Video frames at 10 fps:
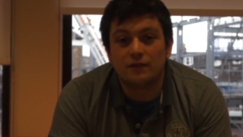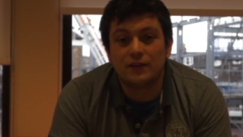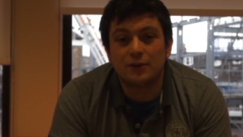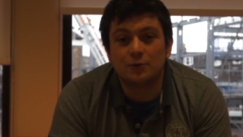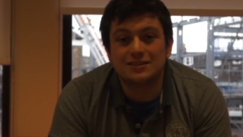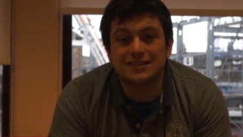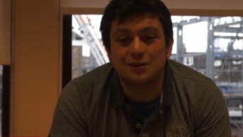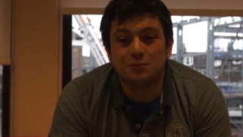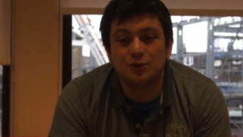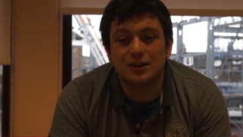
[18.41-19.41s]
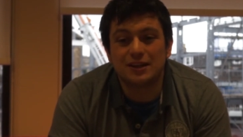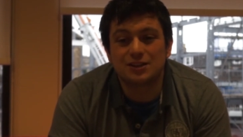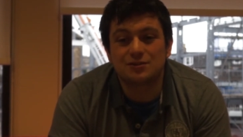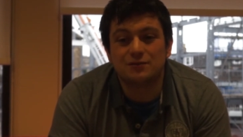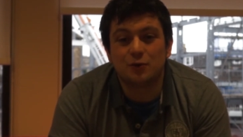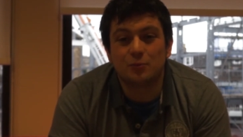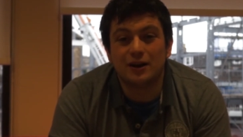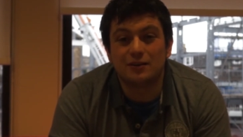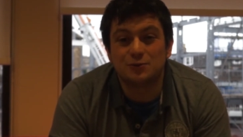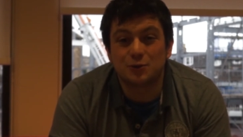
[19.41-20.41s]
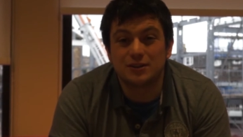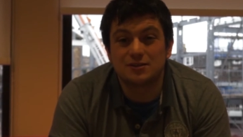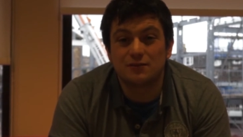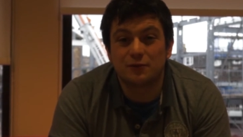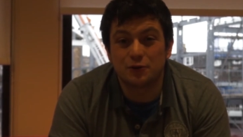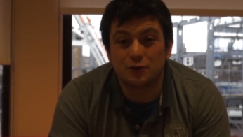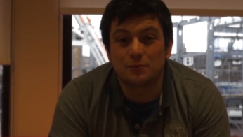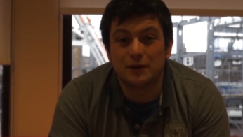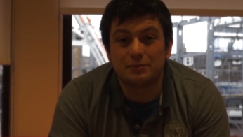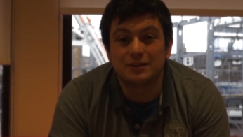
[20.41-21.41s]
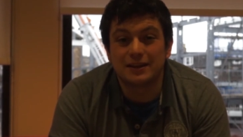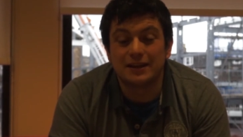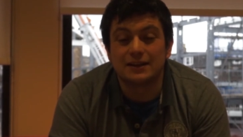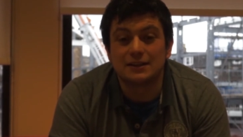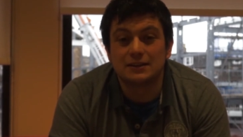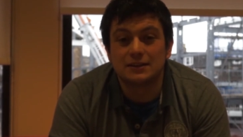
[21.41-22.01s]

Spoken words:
Video is the communication format of choice for young people today.